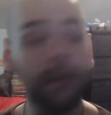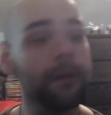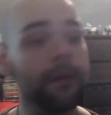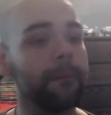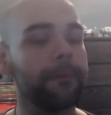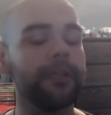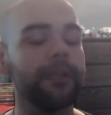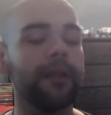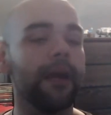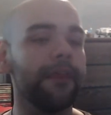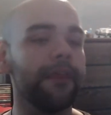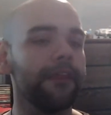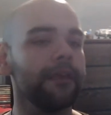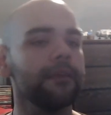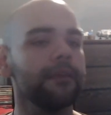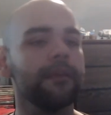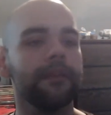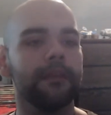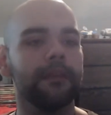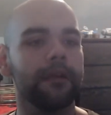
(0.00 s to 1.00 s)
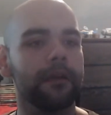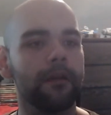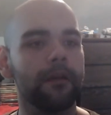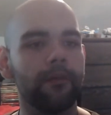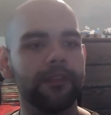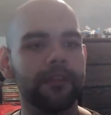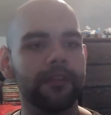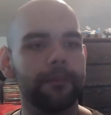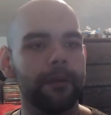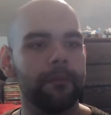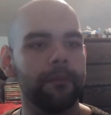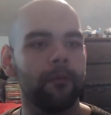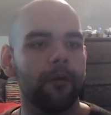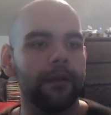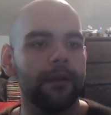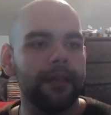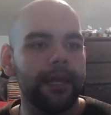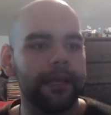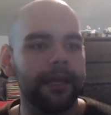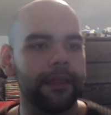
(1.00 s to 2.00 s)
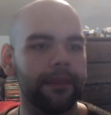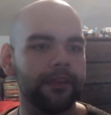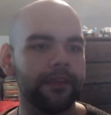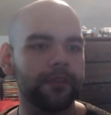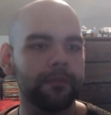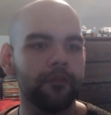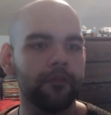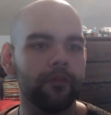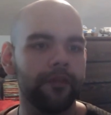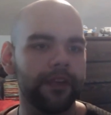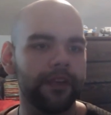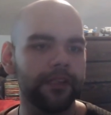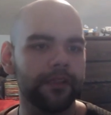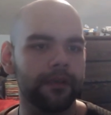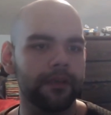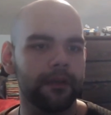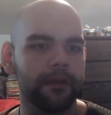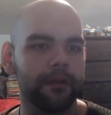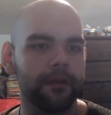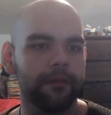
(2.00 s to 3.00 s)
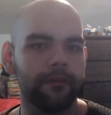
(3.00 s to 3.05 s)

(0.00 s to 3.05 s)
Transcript: but I think that they're going to be more like this movie's